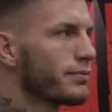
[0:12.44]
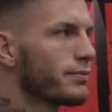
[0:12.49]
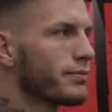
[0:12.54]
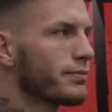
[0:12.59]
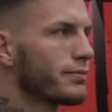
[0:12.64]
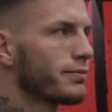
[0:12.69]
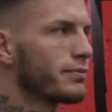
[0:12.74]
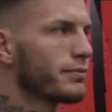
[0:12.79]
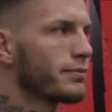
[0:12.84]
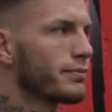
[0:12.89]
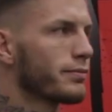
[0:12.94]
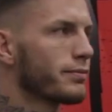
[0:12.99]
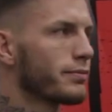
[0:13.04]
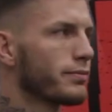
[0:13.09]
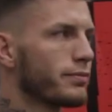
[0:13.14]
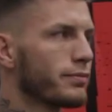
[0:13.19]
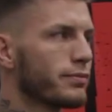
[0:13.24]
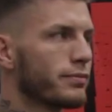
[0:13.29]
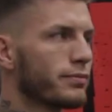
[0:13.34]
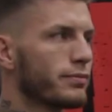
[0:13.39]

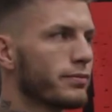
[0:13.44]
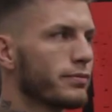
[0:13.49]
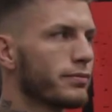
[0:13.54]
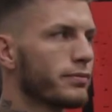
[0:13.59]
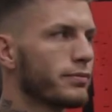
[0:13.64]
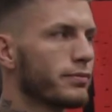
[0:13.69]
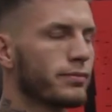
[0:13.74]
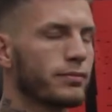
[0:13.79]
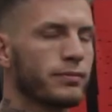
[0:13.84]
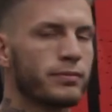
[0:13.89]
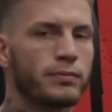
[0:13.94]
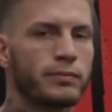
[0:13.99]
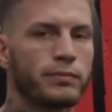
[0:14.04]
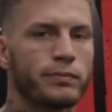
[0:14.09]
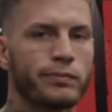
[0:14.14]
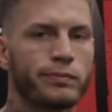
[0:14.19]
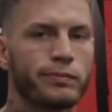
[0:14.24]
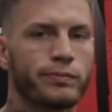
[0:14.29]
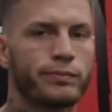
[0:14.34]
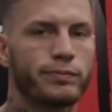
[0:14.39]

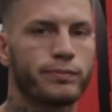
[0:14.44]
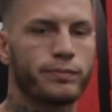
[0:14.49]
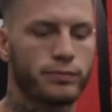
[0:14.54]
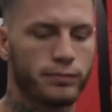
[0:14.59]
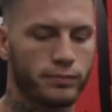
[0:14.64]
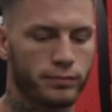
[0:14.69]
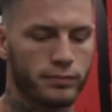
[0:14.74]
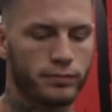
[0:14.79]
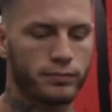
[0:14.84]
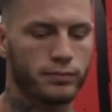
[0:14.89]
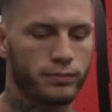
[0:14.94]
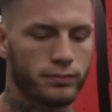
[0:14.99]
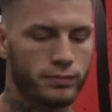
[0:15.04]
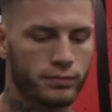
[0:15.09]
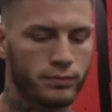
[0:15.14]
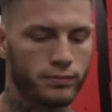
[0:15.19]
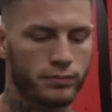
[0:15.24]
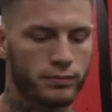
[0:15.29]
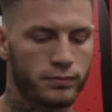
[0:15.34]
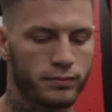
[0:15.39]

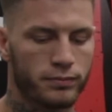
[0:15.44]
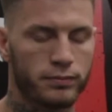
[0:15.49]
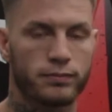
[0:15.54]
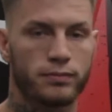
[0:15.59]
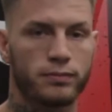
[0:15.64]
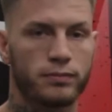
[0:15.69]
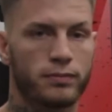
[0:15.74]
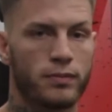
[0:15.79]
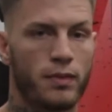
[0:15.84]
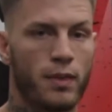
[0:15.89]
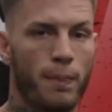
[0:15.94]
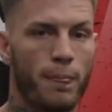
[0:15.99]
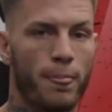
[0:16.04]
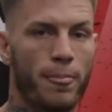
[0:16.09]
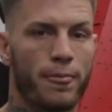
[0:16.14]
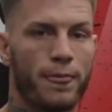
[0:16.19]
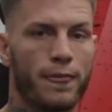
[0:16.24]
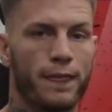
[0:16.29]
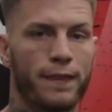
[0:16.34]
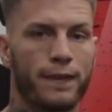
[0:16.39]

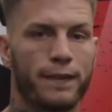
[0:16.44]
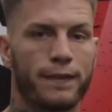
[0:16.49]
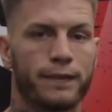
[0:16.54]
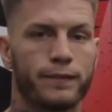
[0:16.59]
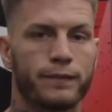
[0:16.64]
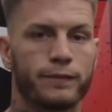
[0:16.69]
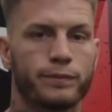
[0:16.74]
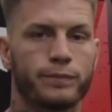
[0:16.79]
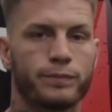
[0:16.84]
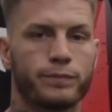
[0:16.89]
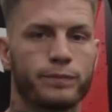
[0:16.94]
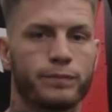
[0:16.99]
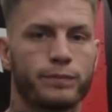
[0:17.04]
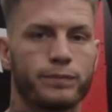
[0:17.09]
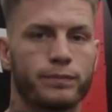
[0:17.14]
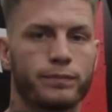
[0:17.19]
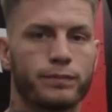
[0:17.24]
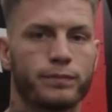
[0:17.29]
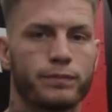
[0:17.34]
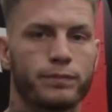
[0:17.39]

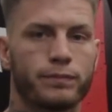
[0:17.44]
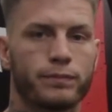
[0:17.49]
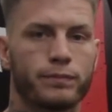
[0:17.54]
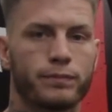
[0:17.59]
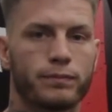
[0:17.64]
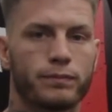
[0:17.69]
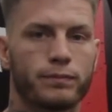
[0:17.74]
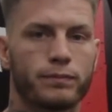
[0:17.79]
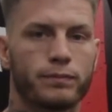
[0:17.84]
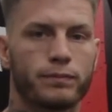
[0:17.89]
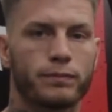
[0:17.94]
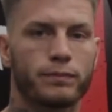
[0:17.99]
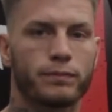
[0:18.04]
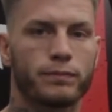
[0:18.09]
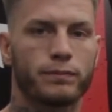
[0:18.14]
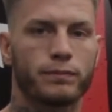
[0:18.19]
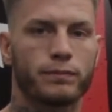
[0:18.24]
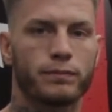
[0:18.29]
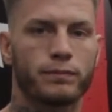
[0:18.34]
No words are spoken by the person on screen.